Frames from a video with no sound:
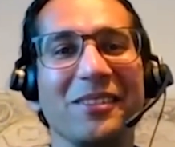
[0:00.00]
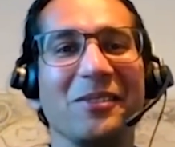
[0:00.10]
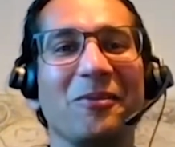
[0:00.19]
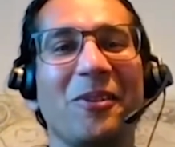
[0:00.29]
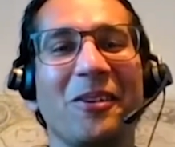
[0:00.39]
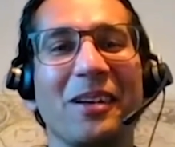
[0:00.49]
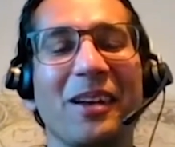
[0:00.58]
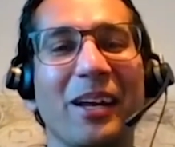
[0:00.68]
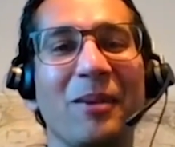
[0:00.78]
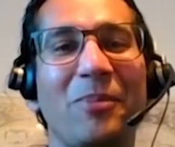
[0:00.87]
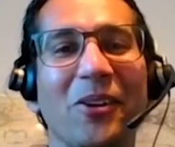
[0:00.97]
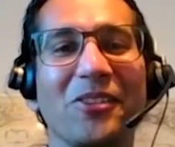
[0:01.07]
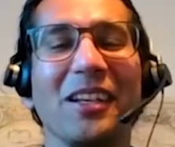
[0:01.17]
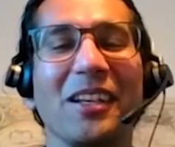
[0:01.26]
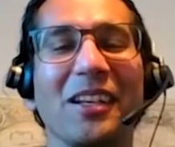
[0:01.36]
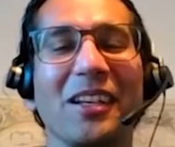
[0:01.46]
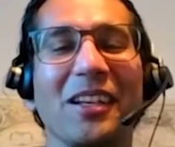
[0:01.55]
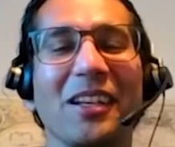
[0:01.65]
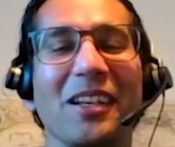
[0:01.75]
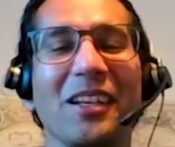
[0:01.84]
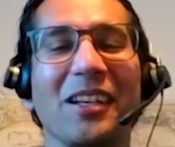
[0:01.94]
who wanted like a posh
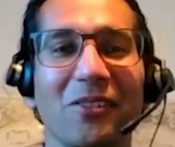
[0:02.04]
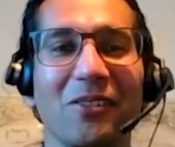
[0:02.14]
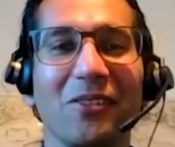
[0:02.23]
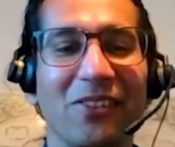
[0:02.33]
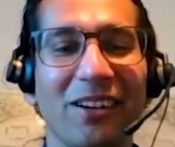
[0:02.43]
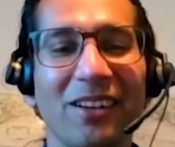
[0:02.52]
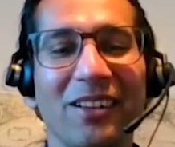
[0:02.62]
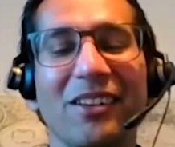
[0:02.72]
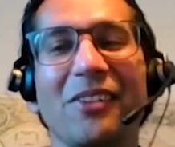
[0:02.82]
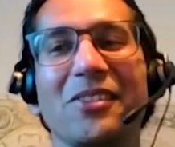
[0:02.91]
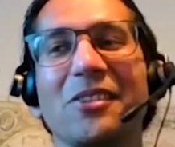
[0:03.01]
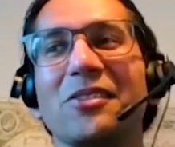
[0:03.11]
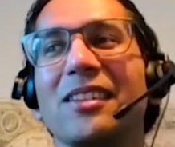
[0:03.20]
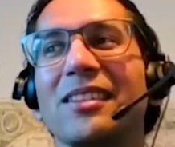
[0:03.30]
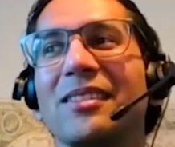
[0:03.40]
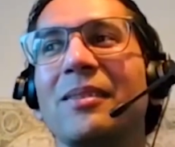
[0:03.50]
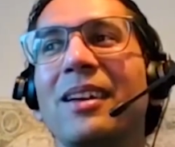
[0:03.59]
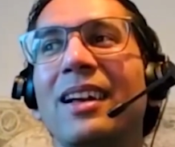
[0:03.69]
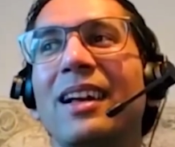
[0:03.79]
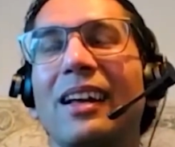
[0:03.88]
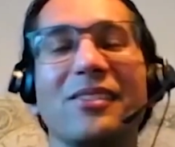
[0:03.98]
English version of, uh, of socialism.
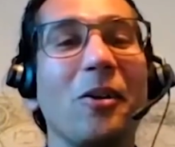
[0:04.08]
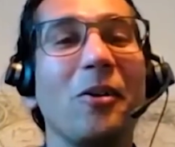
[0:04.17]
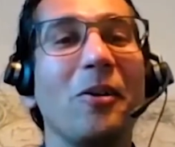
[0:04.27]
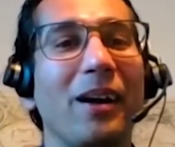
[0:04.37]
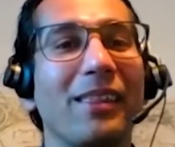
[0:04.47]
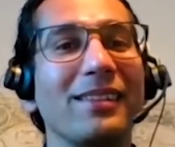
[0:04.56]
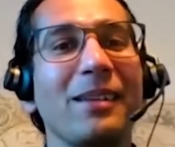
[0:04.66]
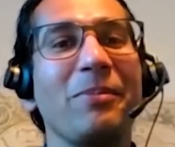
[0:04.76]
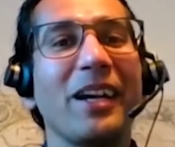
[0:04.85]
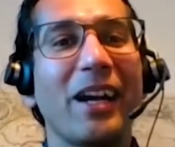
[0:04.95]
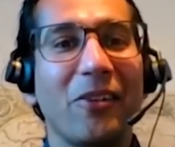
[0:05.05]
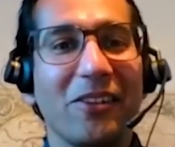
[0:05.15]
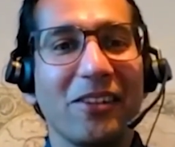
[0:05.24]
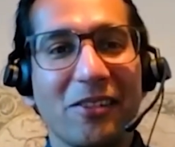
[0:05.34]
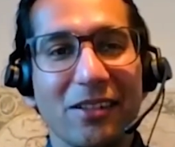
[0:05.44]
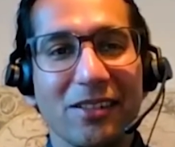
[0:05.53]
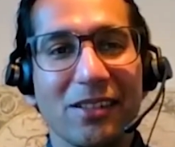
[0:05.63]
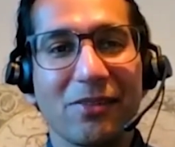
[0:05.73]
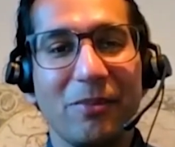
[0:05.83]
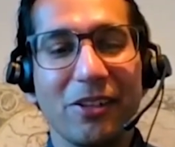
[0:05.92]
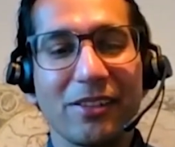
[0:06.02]
So uh, the CPI on instructions
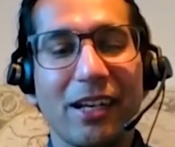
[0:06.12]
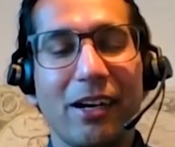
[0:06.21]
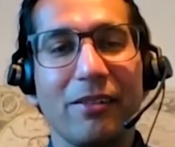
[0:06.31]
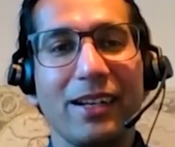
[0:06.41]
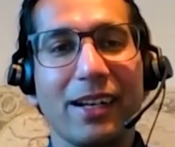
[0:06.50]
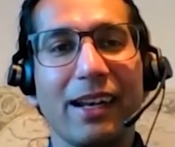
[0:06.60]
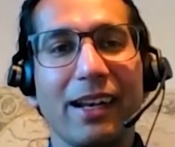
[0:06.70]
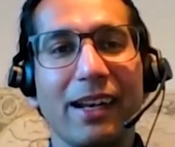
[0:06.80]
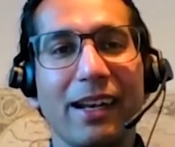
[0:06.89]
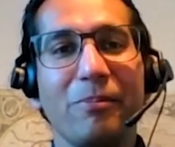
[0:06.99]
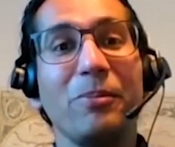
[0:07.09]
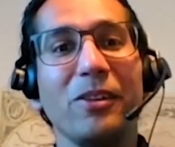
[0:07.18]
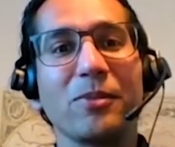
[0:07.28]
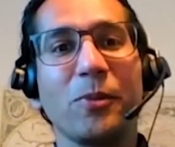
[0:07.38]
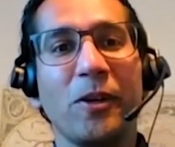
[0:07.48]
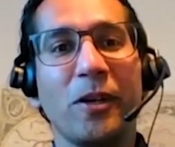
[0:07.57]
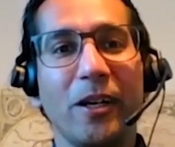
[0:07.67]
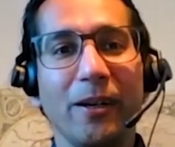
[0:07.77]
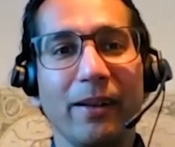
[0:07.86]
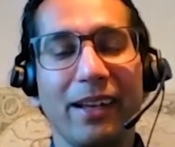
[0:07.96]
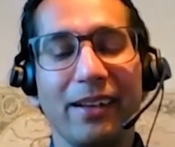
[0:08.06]
from Moscow declared people's
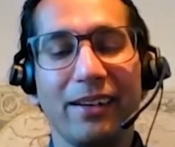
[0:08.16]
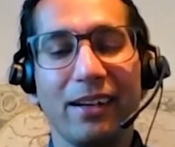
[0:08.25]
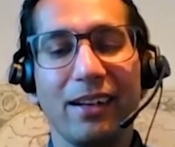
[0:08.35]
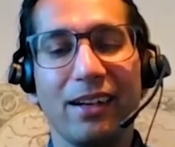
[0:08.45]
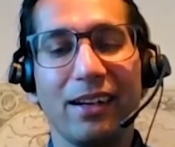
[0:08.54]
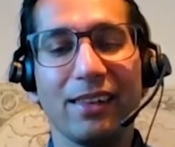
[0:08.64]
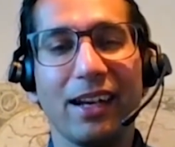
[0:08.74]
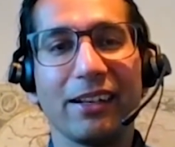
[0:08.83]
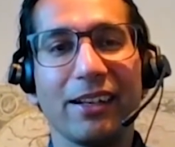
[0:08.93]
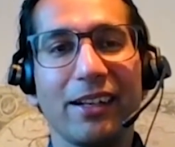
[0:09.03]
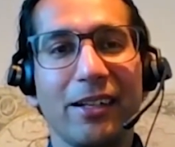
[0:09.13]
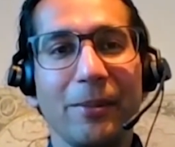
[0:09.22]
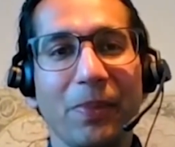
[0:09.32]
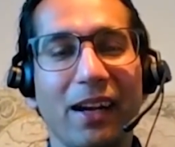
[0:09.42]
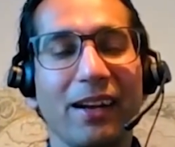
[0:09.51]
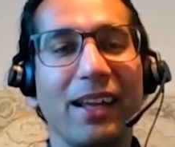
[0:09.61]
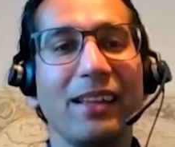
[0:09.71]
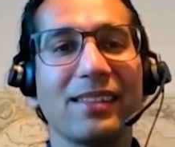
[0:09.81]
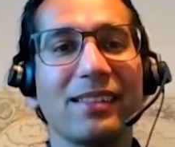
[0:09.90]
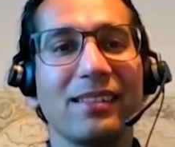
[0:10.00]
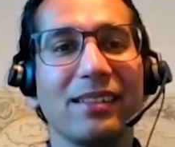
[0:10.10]
war in uh, Telangana
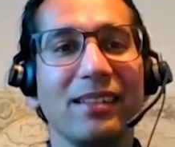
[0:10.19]
against